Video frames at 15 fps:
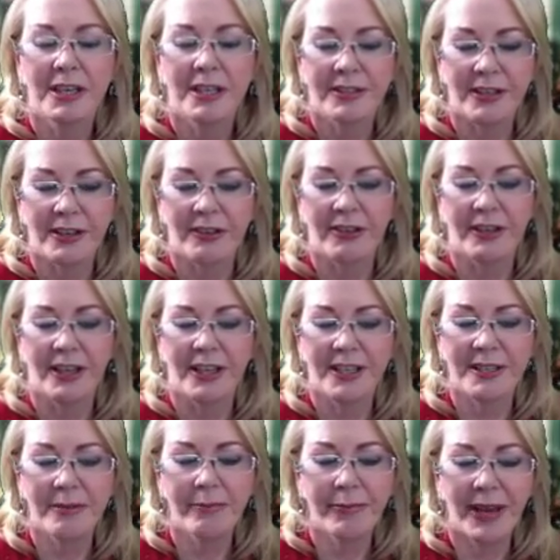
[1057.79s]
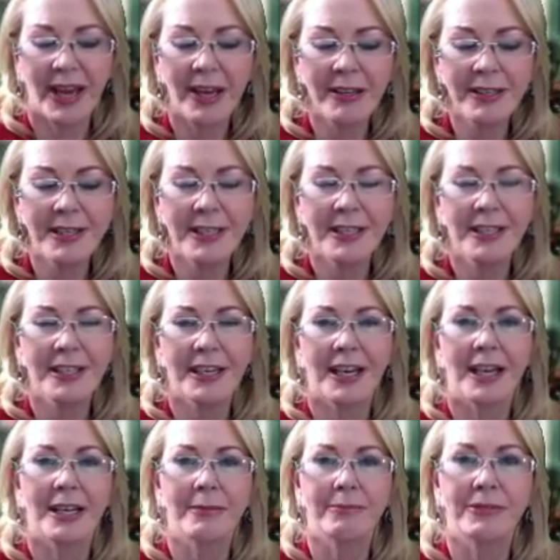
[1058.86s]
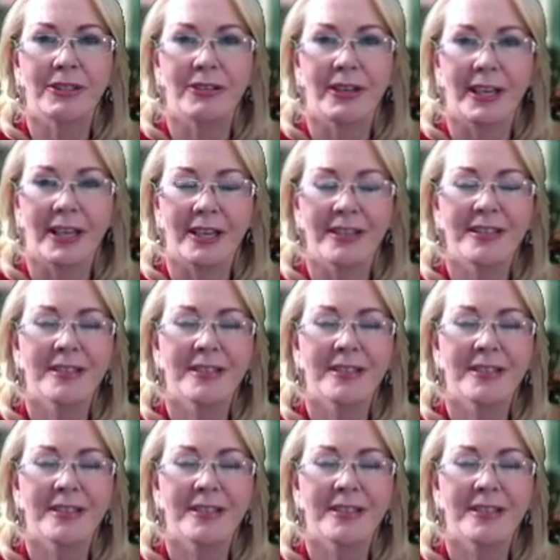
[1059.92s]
So it's about to come to an end.